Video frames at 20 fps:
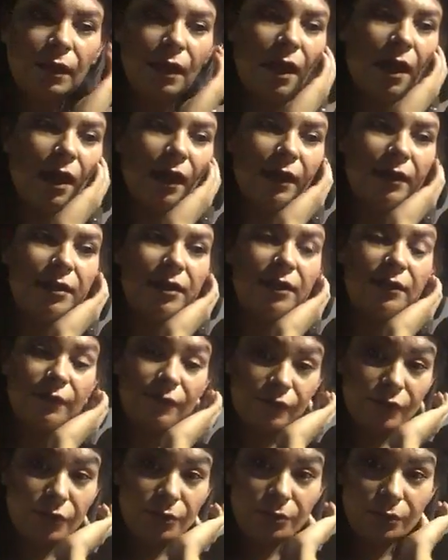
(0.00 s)
And
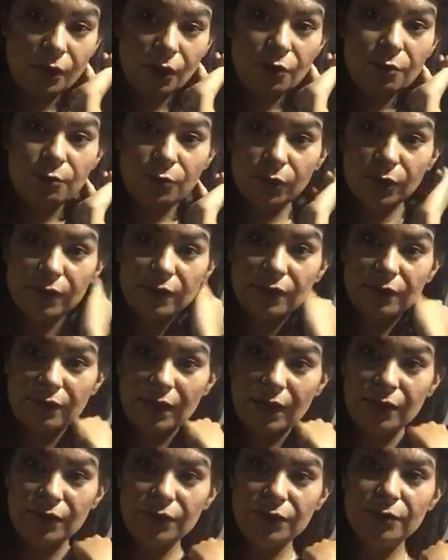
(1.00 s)
if you know more than
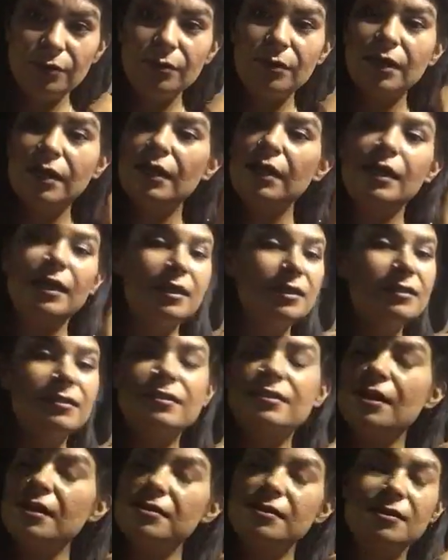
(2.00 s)
they do, it
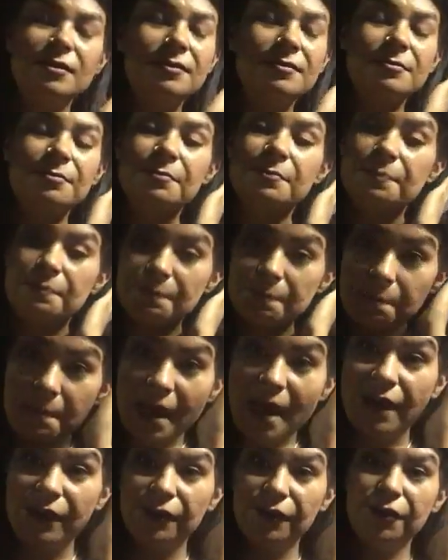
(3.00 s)
doesn't
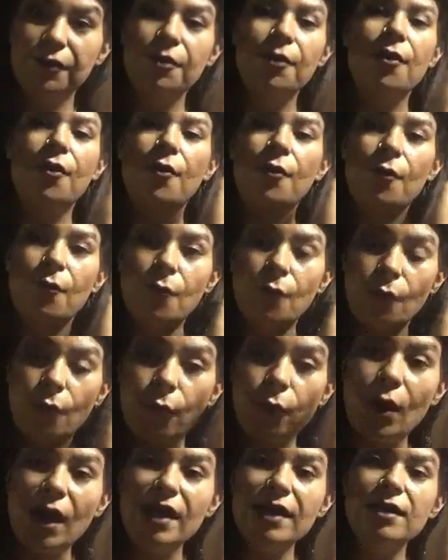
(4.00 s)
matter
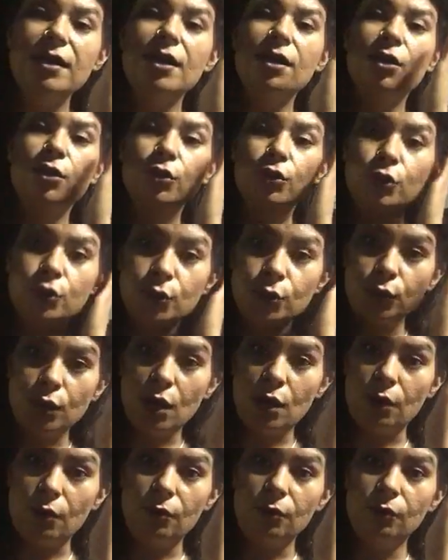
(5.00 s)
what you
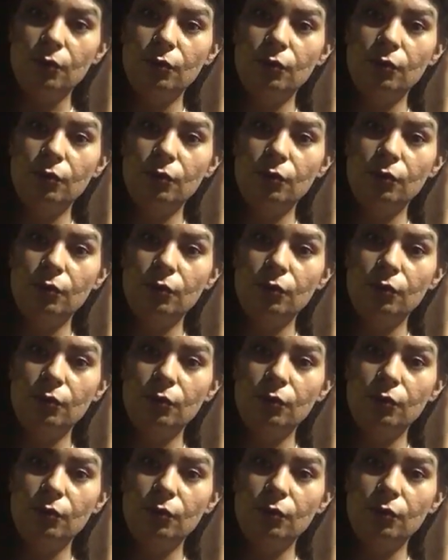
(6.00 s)
know.